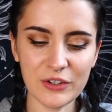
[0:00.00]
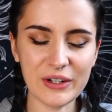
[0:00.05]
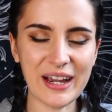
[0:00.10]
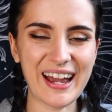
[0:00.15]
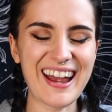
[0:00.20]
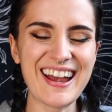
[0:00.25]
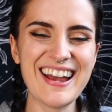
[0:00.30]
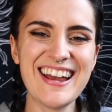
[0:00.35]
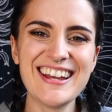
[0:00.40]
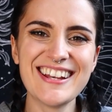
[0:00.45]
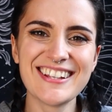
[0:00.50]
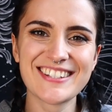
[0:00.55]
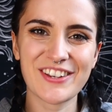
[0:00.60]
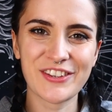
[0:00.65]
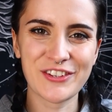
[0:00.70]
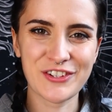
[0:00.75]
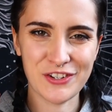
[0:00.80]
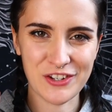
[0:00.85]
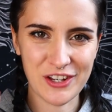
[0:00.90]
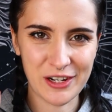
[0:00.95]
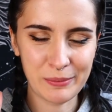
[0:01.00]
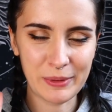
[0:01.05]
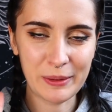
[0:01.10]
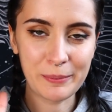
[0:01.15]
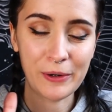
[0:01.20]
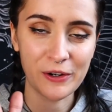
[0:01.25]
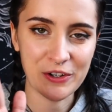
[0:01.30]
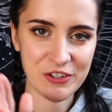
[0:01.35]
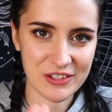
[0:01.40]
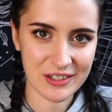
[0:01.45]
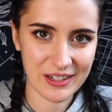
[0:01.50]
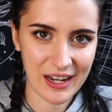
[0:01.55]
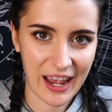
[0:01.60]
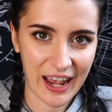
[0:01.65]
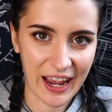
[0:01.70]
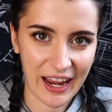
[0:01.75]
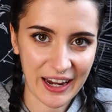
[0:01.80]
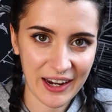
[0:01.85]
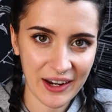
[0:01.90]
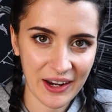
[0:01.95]
Okay, so there's going to be person
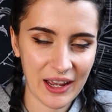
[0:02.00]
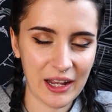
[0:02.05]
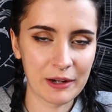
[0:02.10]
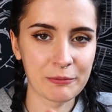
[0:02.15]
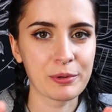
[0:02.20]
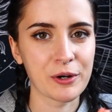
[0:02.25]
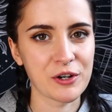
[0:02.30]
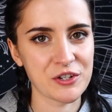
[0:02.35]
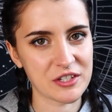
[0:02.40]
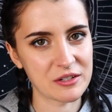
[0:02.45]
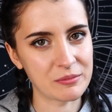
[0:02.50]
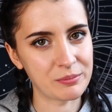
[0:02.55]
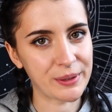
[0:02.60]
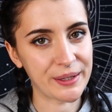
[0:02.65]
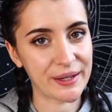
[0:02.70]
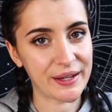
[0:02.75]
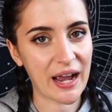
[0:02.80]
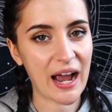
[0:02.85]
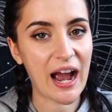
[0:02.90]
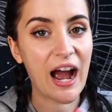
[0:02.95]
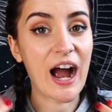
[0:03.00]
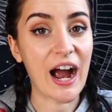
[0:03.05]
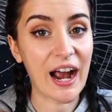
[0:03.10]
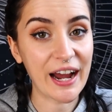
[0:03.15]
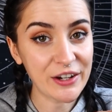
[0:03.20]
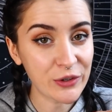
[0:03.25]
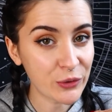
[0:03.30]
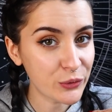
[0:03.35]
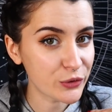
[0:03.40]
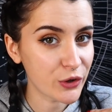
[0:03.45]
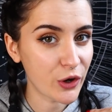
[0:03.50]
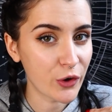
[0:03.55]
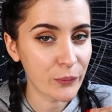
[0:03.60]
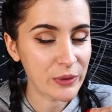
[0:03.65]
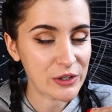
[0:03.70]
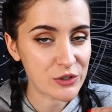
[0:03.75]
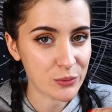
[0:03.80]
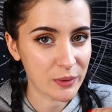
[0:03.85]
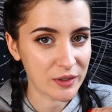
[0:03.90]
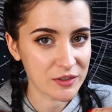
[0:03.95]
A and person B. I don't know
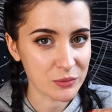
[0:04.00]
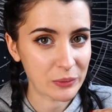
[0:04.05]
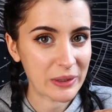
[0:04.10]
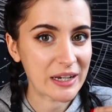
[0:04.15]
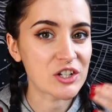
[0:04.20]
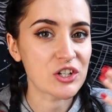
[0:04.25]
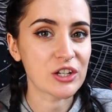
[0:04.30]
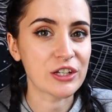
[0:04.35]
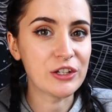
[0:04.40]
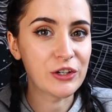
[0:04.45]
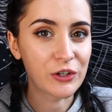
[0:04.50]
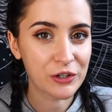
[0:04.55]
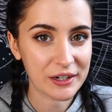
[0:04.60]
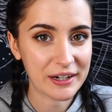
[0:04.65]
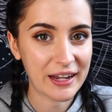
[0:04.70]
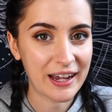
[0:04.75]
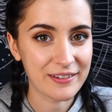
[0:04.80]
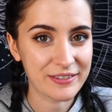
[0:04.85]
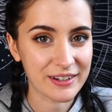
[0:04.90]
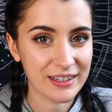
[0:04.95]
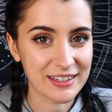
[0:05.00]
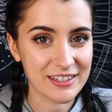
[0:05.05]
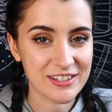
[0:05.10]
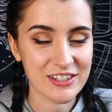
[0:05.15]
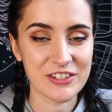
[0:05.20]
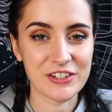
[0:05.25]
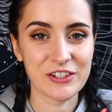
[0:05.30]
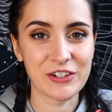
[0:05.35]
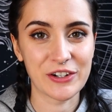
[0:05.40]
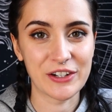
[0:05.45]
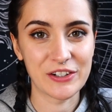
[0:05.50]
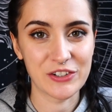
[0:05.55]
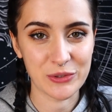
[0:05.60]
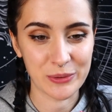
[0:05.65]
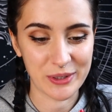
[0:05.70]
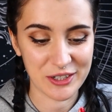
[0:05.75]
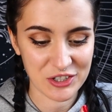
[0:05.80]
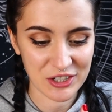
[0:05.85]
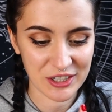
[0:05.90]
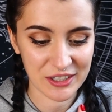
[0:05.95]
which one's which. You're going to have to listen to your
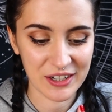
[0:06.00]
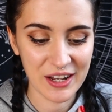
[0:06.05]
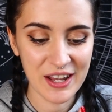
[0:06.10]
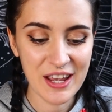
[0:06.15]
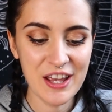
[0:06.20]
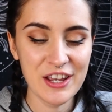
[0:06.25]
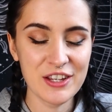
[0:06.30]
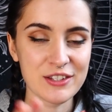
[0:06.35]
intuition.